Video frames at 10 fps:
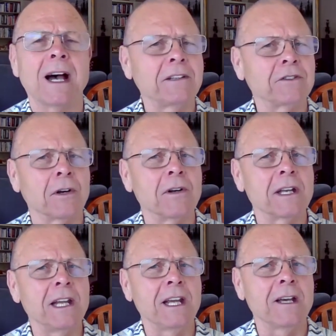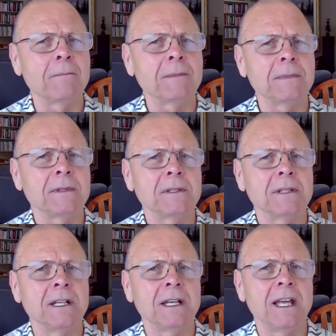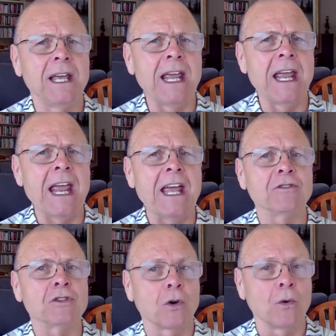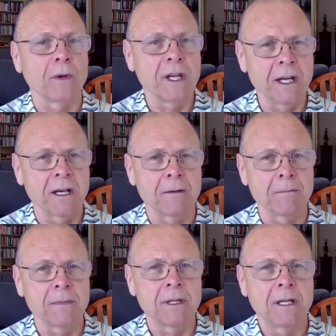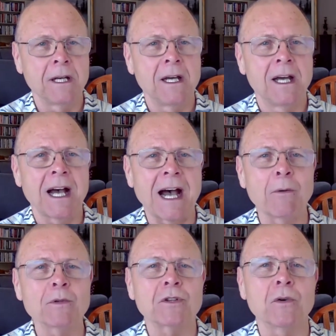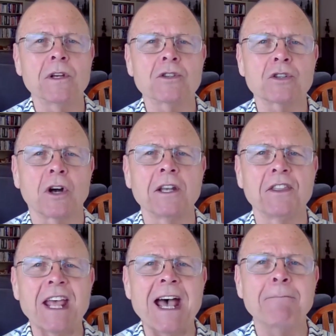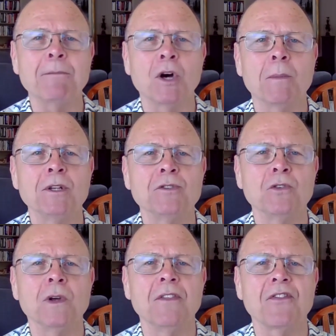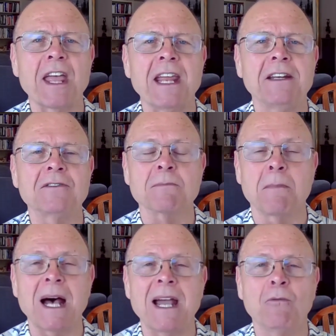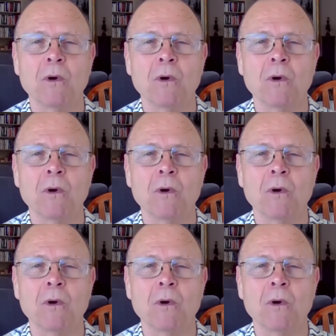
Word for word: I turned to him and told him I was going to start that moment doing things my